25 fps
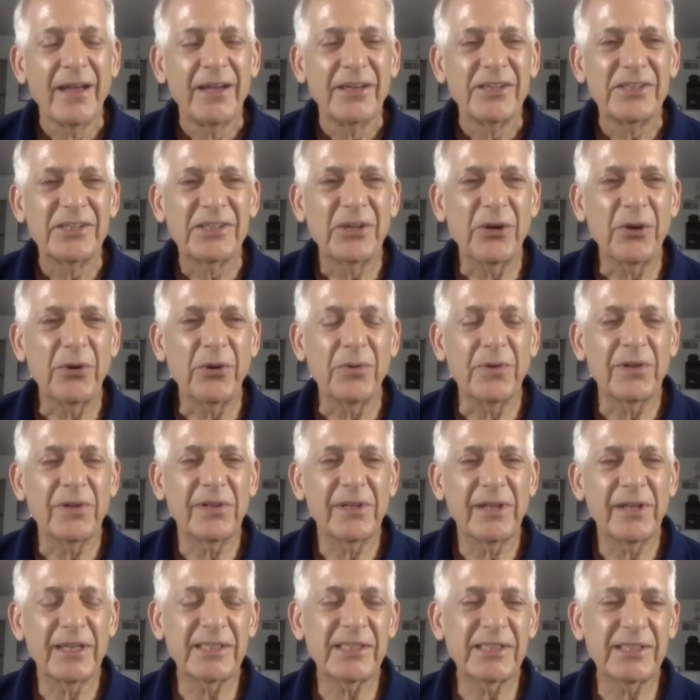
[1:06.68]
So
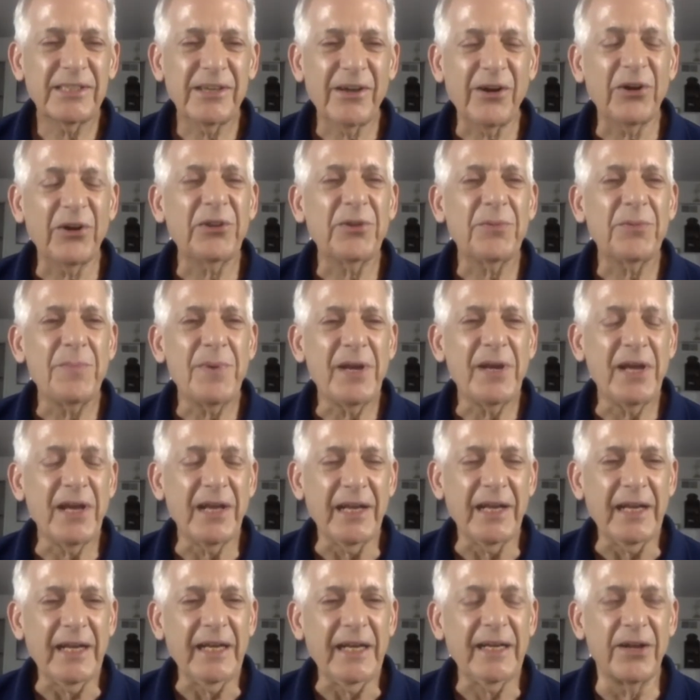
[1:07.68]
let's start at the
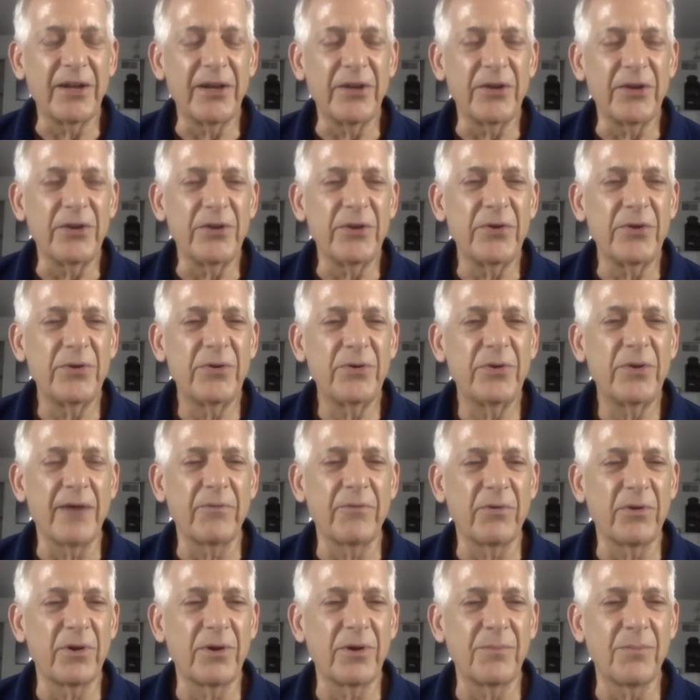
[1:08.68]
beginning. You
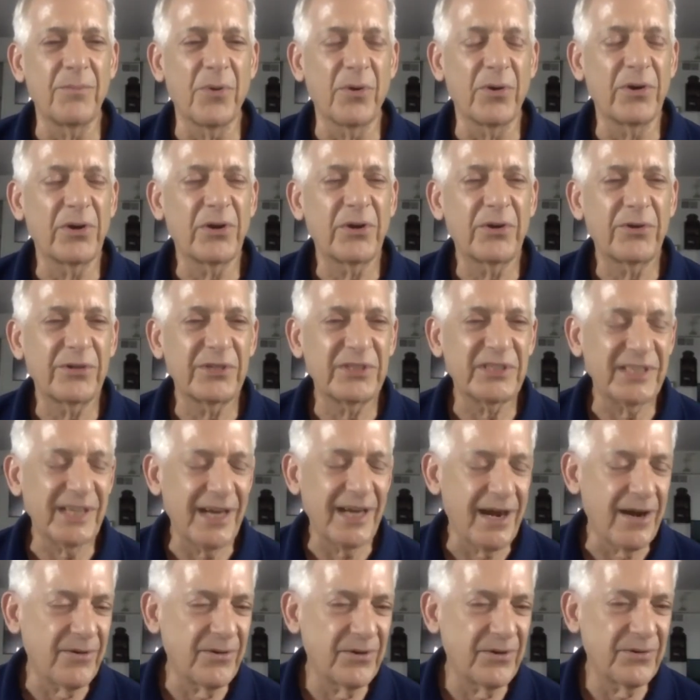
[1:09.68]
were born in
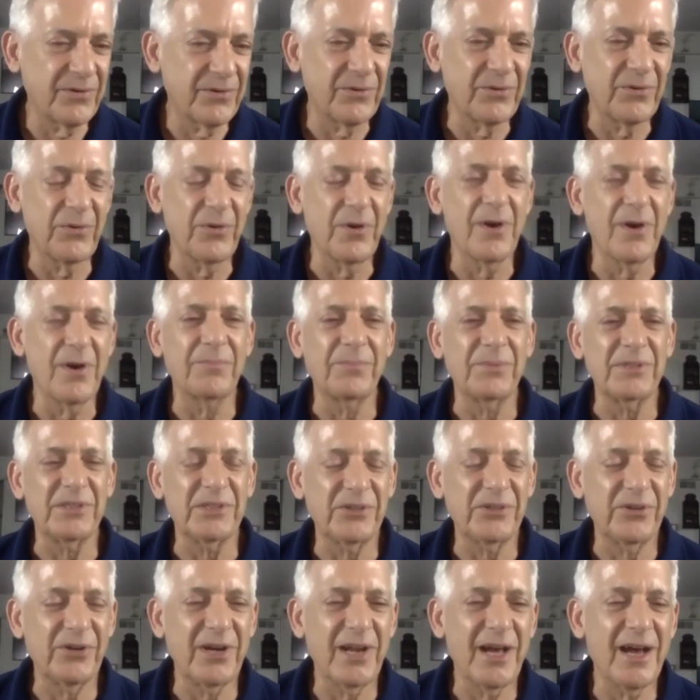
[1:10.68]
Curaçao, grew up in
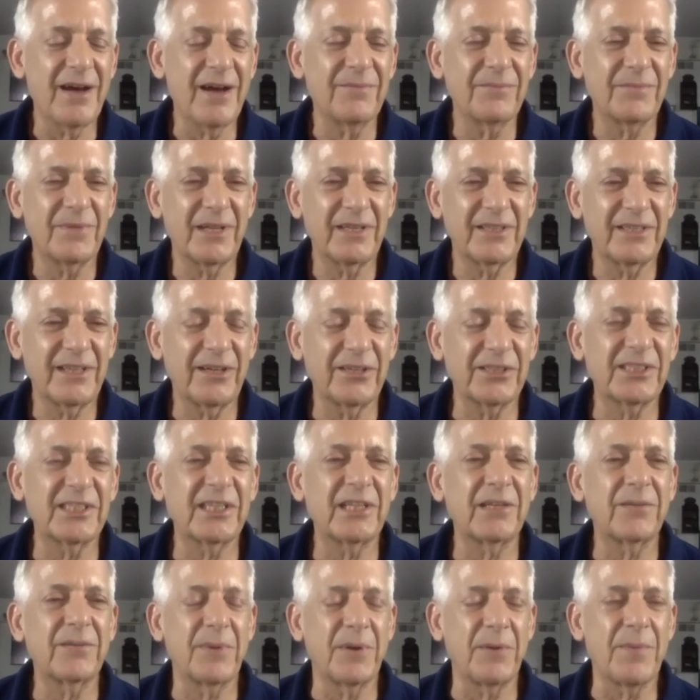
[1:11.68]
Suriname. Tell us a
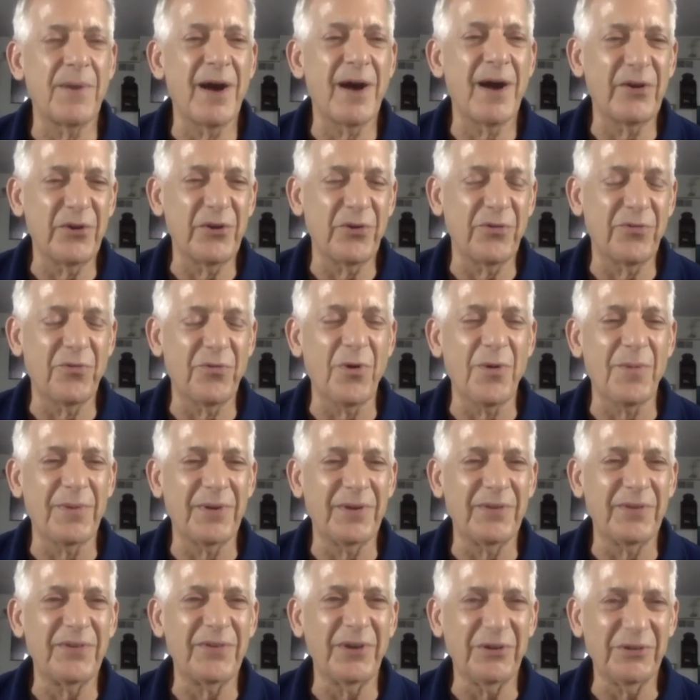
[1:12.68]
little bit about your
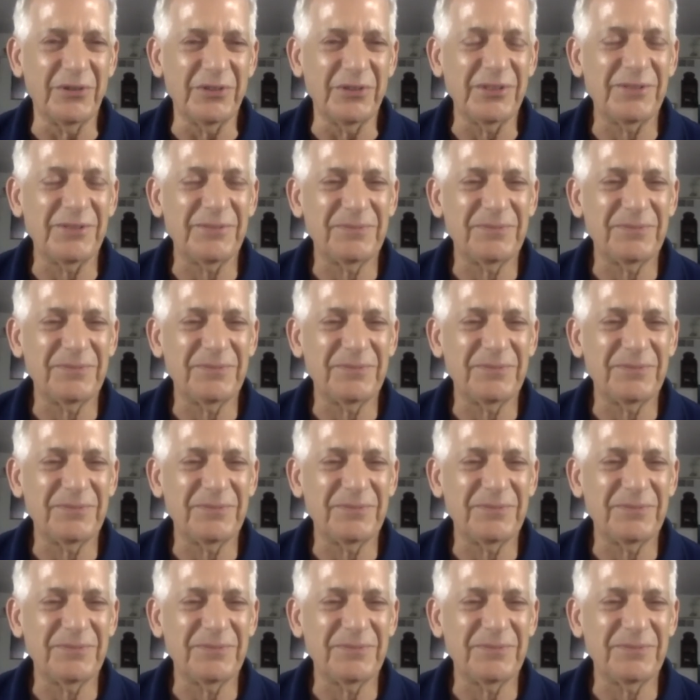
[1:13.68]
formative years.